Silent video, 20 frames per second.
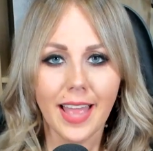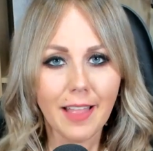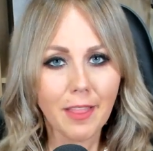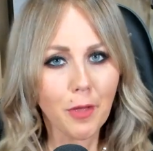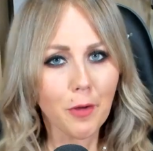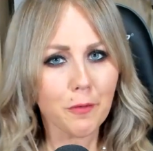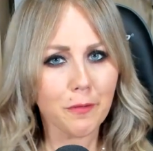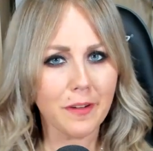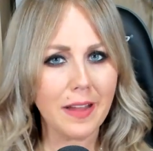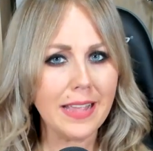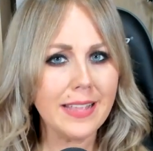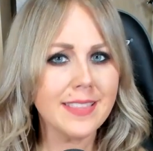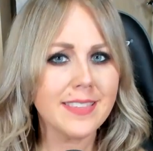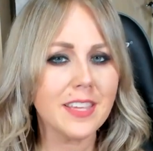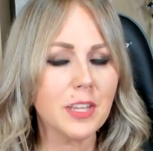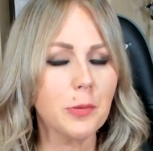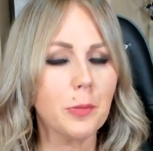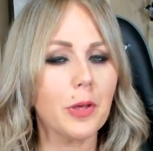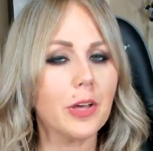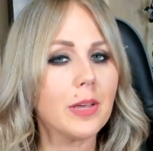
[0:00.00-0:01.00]
Hello friends
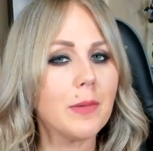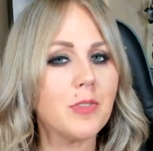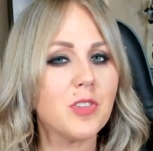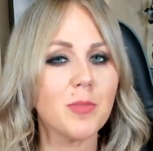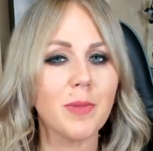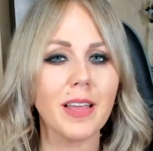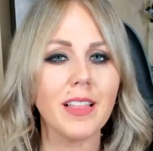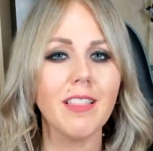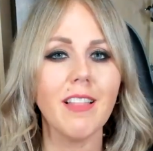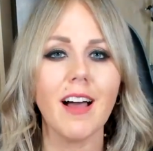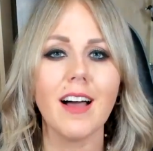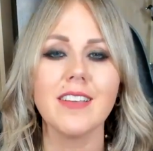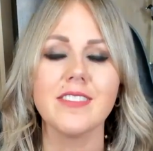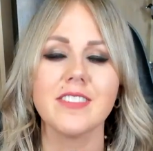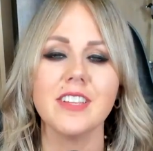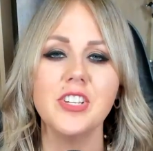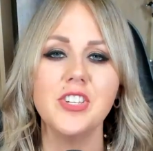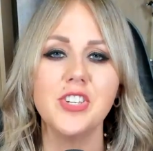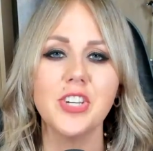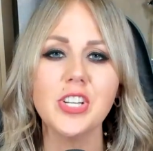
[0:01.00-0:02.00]
and welcome to my
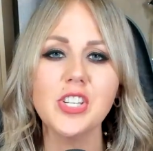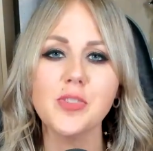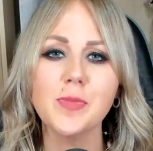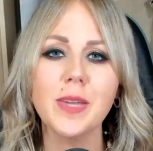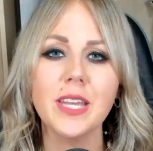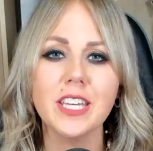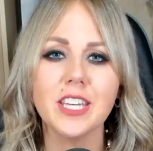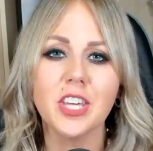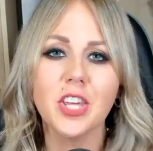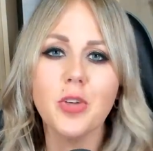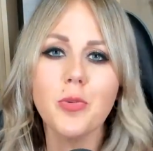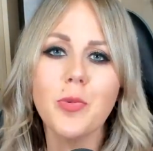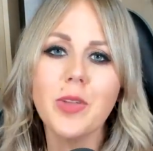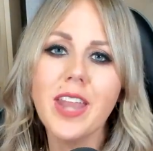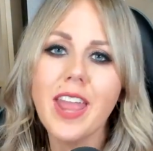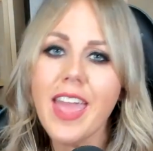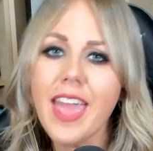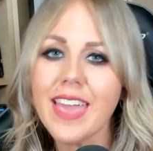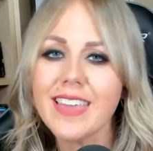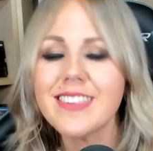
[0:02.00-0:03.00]
Lost Judgment
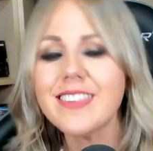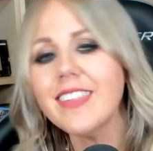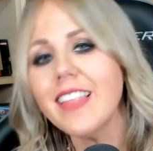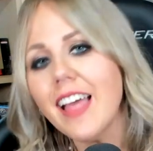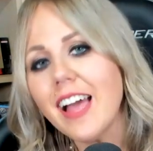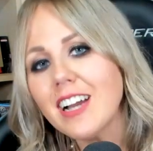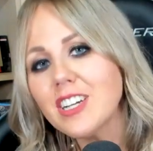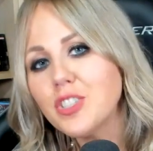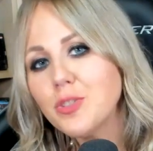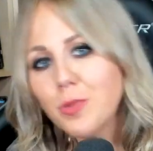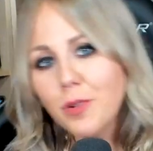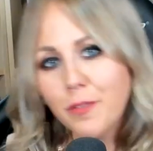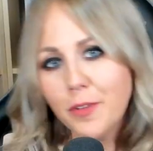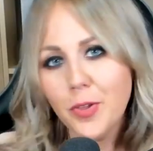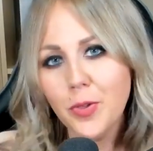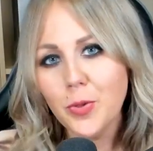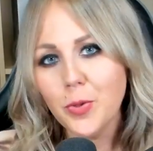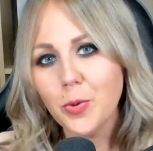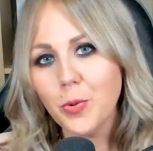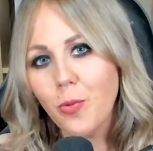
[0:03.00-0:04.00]
Q&A slash
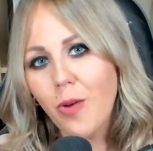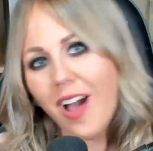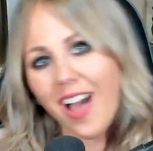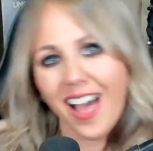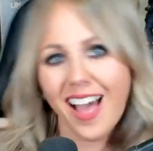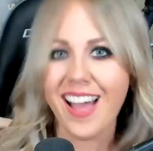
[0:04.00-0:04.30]
review.